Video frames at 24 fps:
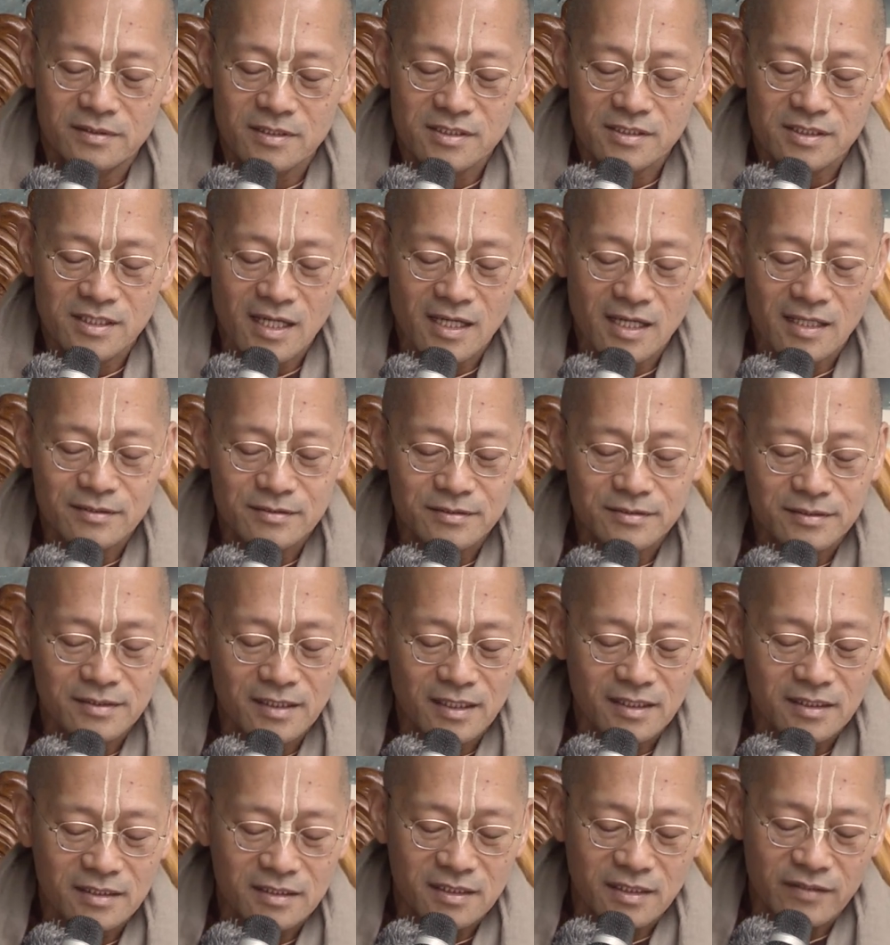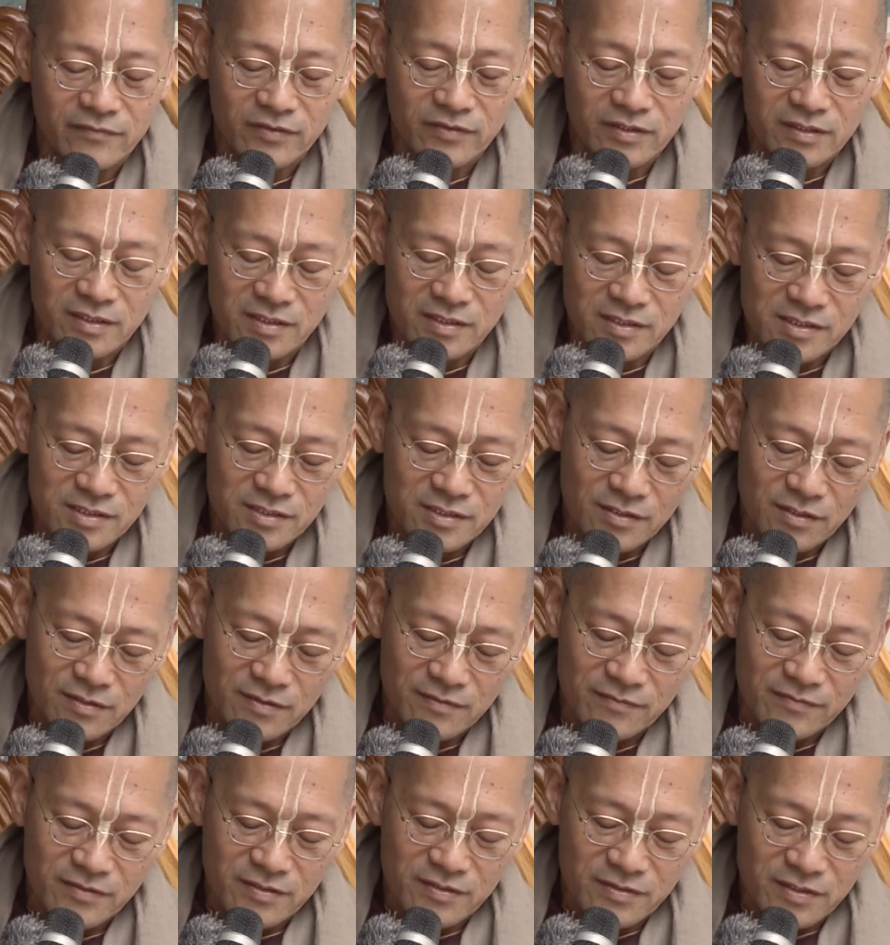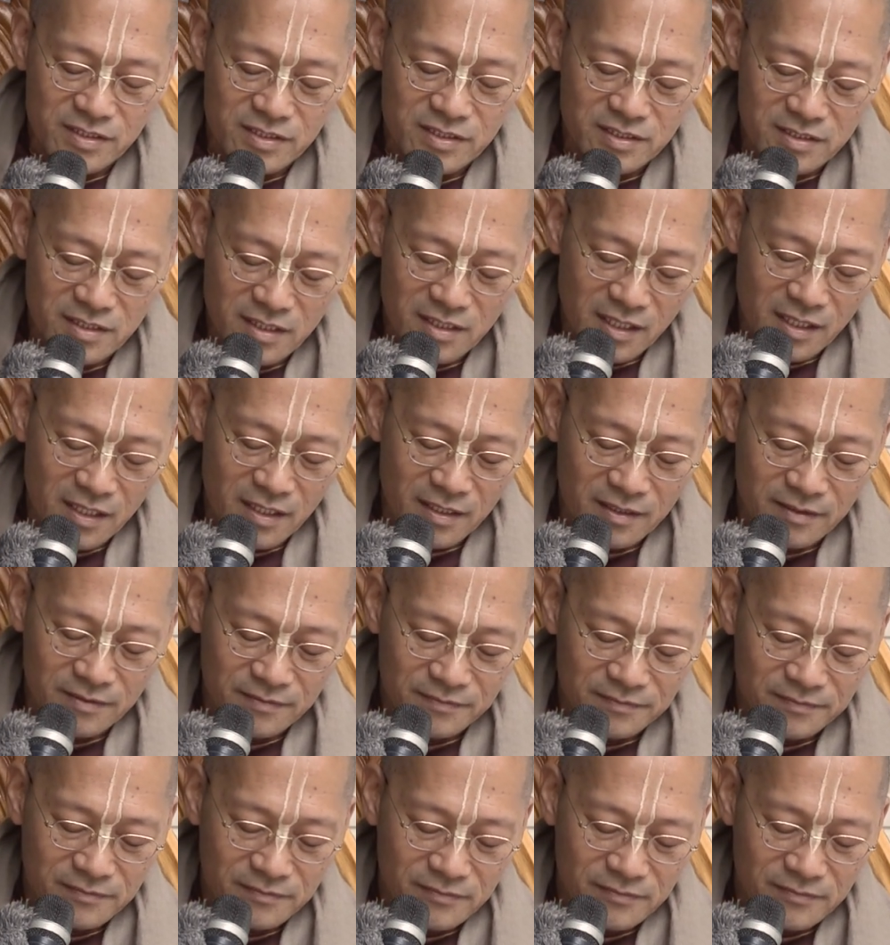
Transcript: the childhood activities of Krishna.